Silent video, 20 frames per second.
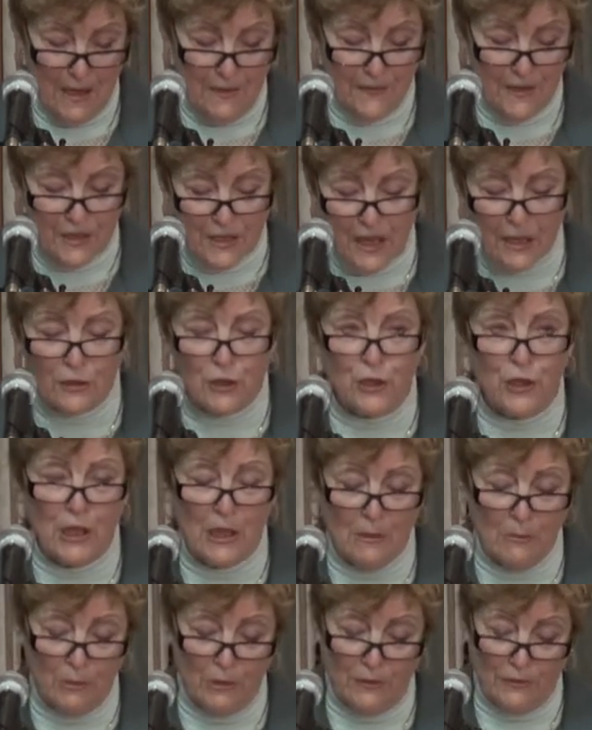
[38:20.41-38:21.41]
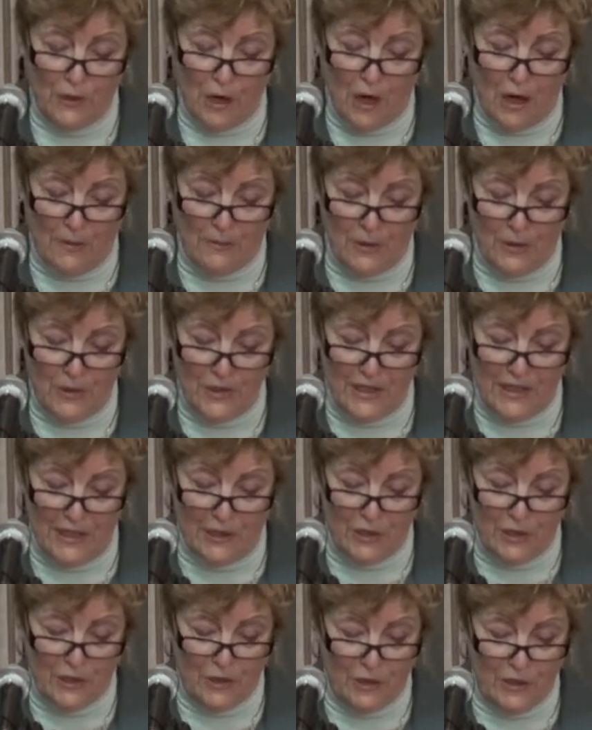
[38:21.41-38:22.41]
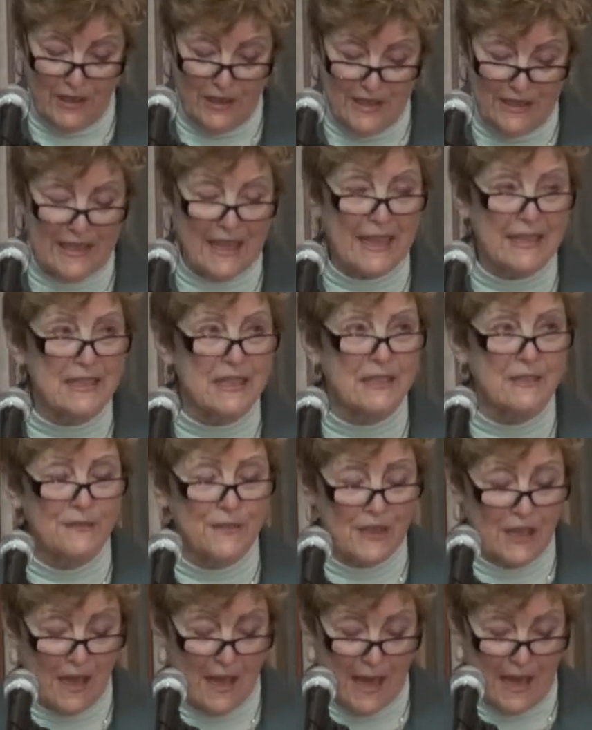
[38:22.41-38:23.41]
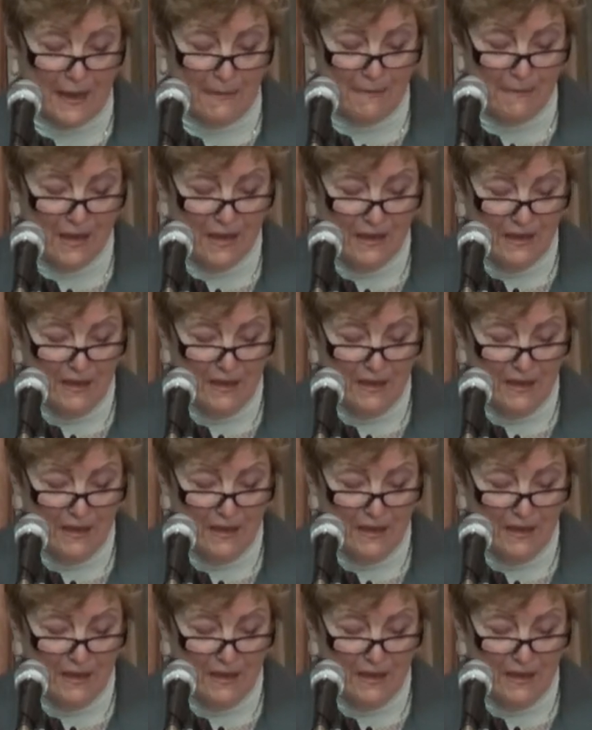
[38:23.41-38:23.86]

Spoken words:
The Delta Chamber of Commerce has stood the test of time